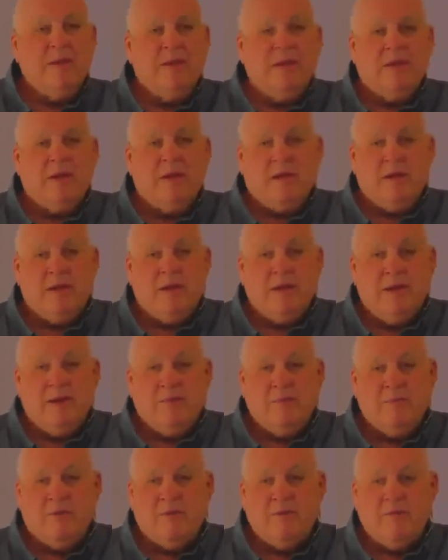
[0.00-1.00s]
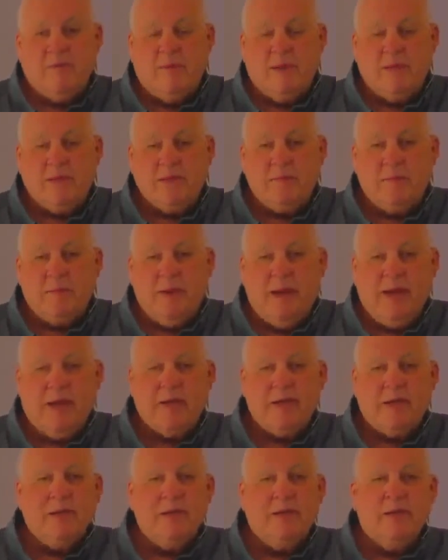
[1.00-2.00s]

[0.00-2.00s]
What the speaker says: a number of months back,